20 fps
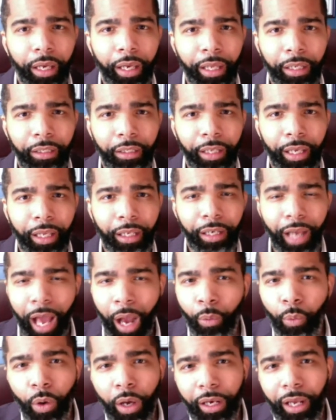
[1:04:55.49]
And
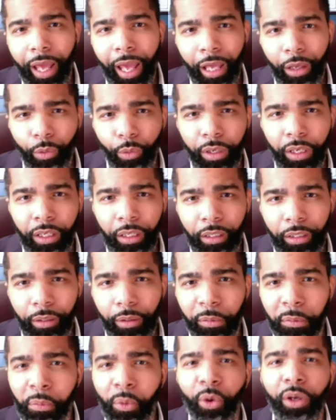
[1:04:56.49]
I want equity
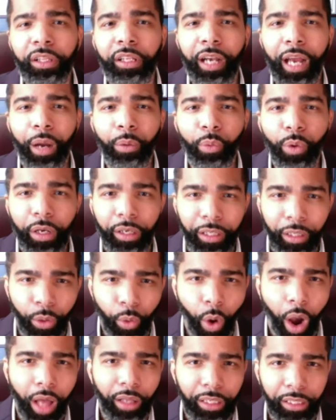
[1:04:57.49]
more than I want
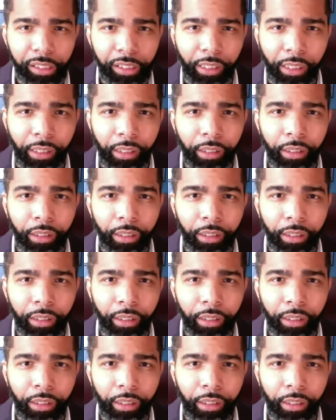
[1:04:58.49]
equality,